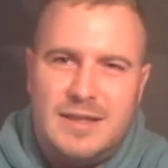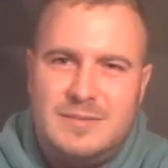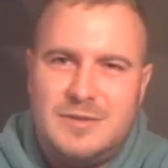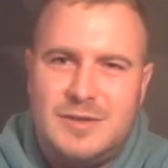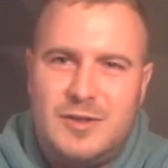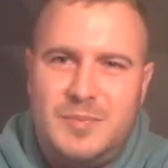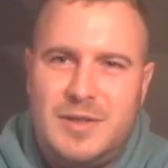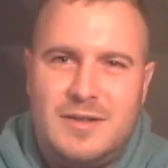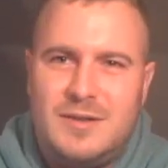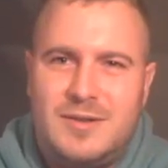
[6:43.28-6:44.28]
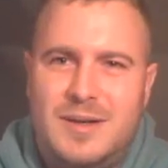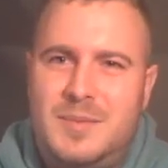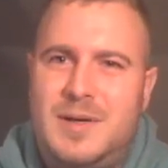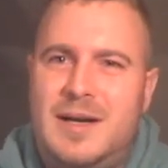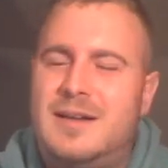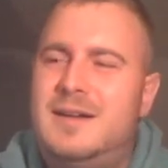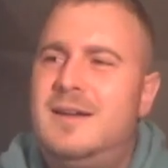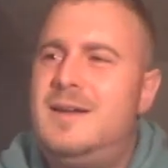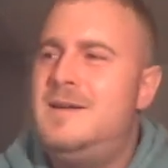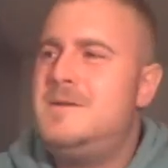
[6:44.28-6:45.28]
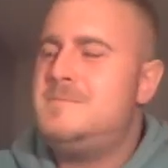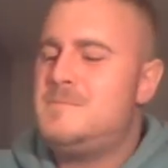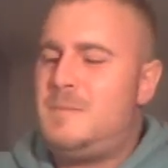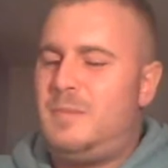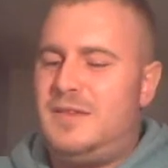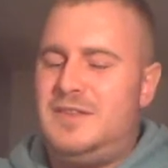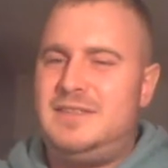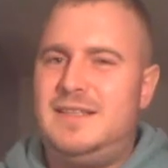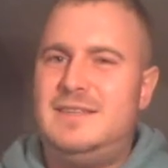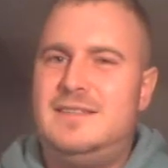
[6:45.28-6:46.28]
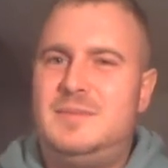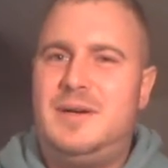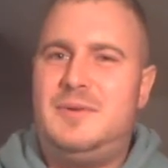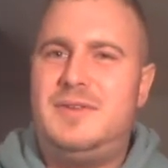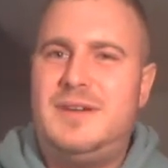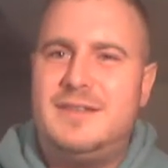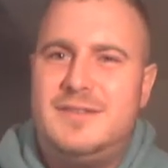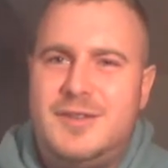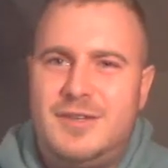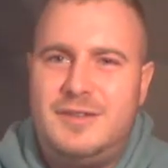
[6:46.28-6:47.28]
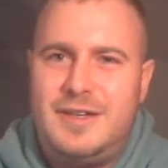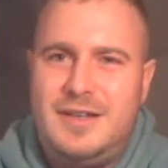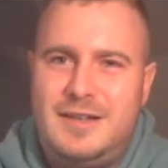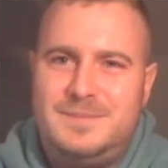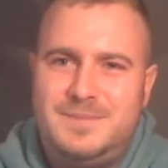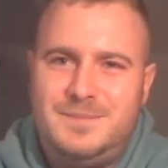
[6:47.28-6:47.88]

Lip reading: I'm just hoping it don't creep back. If it stays in the mouth, I can tolerate it